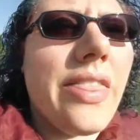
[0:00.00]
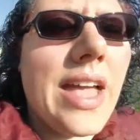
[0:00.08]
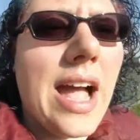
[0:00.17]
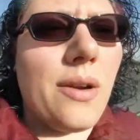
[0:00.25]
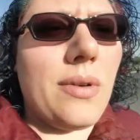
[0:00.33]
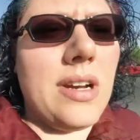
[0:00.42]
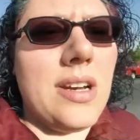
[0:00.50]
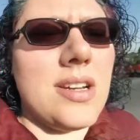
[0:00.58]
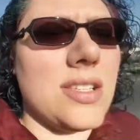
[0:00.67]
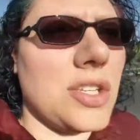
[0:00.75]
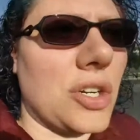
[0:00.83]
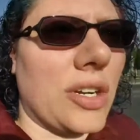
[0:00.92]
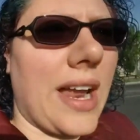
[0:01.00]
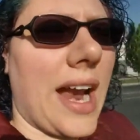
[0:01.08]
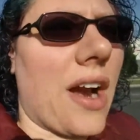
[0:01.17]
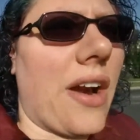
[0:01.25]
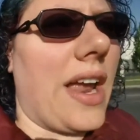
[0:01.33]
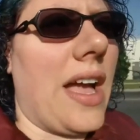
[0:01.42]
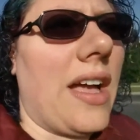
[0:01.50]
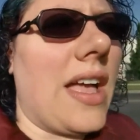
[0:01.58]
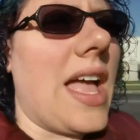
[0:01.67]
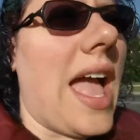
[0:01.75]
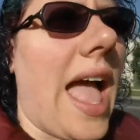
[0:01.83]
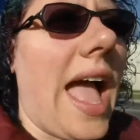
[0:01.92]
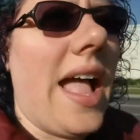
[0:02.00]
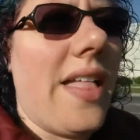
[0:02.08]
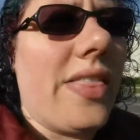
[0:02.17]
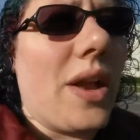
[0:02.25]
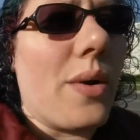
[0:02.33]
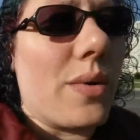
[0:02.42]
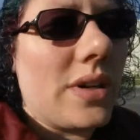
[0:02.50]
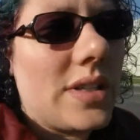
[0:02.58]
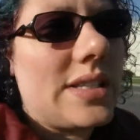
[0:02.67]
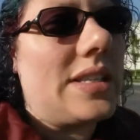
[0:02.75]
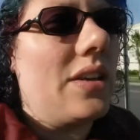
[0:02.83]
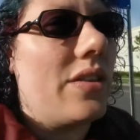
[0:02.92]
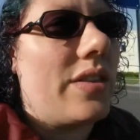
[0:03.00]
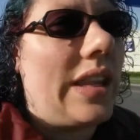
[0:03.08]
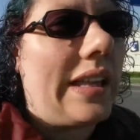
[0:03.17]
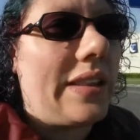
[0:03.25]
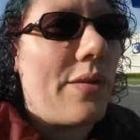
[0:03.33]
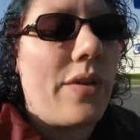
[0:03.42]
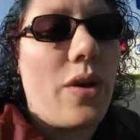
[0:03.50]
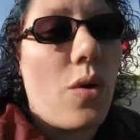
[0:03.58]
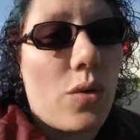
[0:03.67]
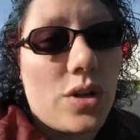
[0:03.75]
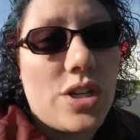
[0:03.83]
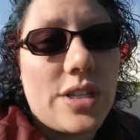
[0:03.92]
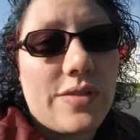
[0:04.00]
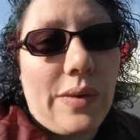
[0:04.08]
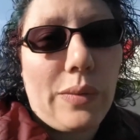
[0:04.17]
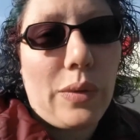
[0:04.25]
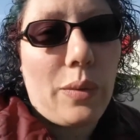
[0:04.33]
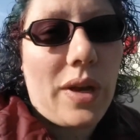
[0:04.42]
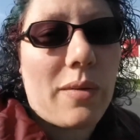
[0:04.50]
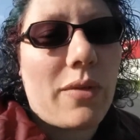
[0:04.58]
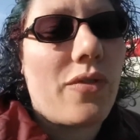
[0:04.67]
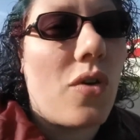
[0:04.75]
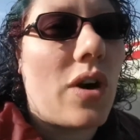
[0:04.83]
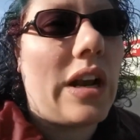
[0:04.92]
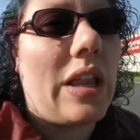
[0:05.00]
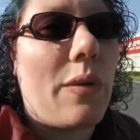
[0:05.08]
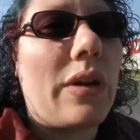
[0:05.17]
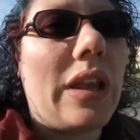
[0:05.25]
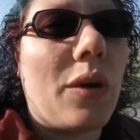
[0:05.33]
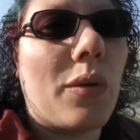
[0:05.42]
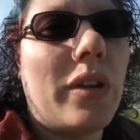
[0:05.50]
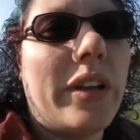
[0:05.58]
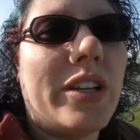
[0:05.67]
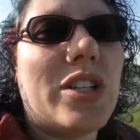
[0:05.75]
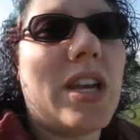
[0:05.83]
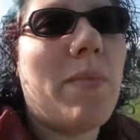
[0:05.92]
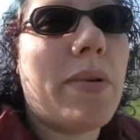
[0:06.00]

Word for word: they had one in a certain area and they were still like, they were the oranges from the week before and they were like really cheap.